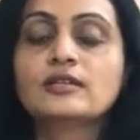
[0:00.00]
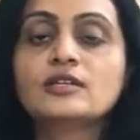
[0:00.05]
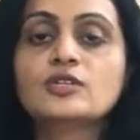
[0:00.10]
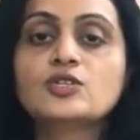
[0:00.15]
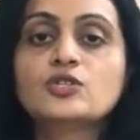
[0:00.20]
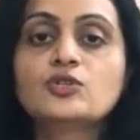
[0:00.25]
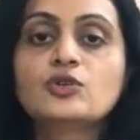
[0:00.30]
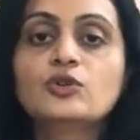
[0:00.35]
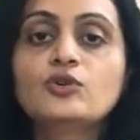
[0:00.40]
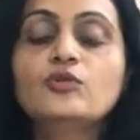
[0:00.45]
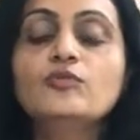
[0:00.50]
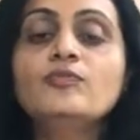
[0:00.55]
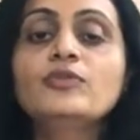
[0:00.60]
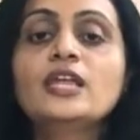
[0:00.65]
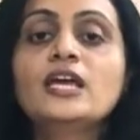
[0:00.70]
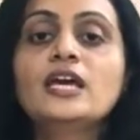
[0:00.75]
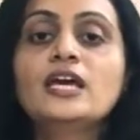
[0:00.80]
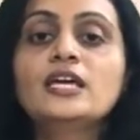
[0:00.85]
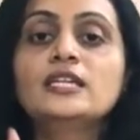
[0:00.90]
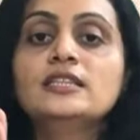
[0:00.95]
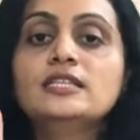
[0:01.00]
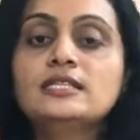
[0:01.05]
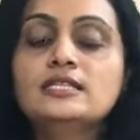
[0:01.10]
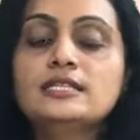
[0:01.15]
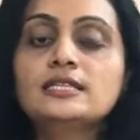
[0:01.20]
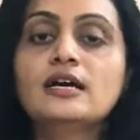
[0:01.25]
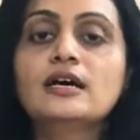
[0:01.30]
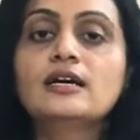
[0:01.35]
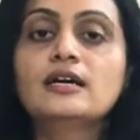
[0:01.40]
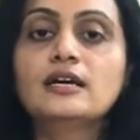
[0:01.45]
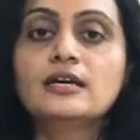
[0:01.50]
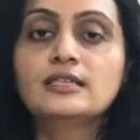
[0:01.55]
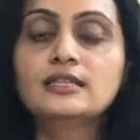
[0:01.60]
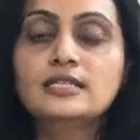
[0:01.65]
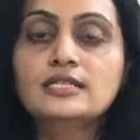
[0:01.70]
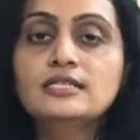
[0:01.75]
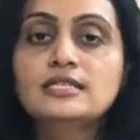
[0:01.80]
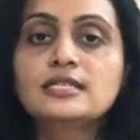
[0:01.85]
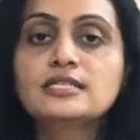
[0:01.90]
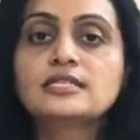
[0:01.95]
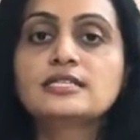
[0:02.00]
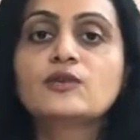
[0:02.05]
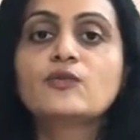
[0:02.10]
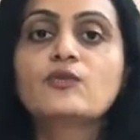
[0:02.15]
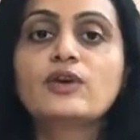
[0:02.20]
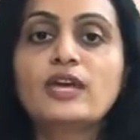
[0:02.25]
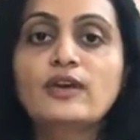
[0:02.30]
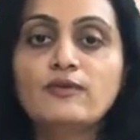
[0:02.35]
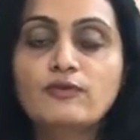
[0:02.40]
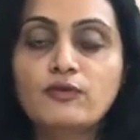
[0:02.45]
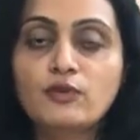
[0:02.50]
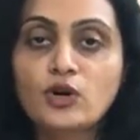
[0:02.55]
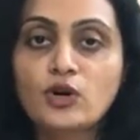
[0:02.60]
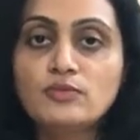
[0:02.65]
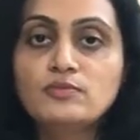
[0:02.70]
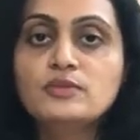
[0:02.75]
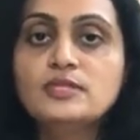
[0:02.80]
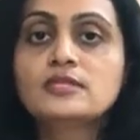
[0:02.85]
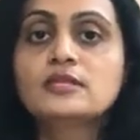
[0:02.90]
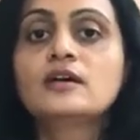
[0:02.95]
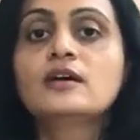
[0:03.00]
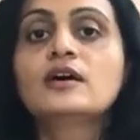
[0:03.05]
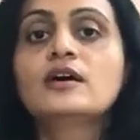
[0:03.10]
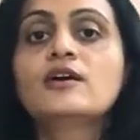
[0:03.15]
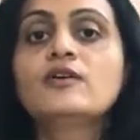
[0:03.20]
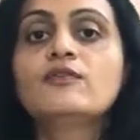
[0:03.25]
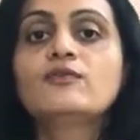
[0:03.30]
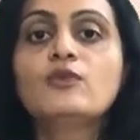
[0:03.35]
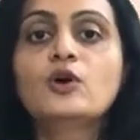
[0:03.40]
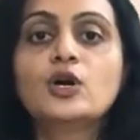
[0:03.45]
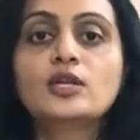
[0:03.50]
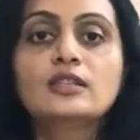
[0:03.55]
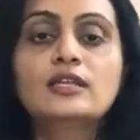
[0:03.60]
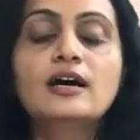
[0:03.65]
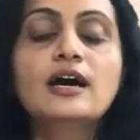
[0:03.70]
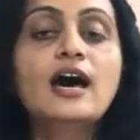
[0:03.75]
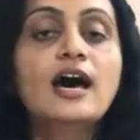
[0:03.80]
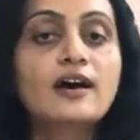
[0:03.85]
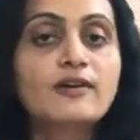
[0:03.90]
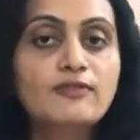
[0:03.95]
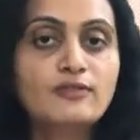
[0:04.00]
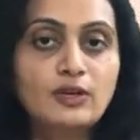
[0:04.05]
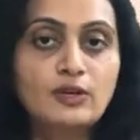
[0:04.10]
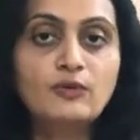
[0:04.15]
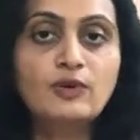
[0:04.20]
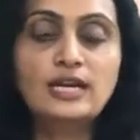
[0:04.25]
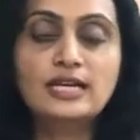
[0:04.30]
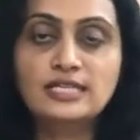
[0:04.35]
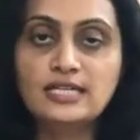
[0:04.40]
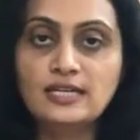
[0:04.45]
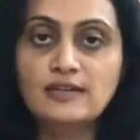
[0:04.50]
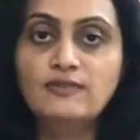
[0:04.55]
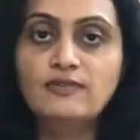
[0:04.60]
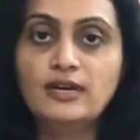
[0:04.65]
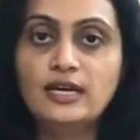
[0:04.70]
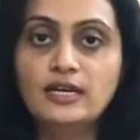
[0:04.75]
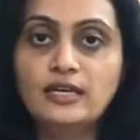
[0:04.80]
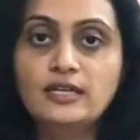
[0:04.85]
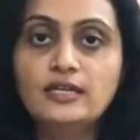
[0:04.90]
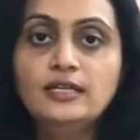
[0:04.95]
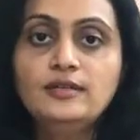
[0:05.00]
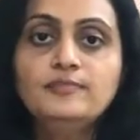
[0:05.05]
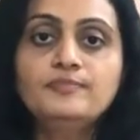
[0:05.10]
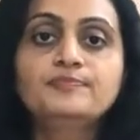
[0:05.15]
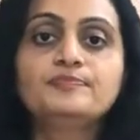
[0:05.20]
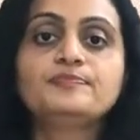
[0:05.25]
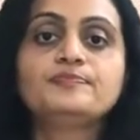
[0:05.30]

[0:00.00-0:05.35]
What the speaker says: So this is the waveforms for the half wave rectifier.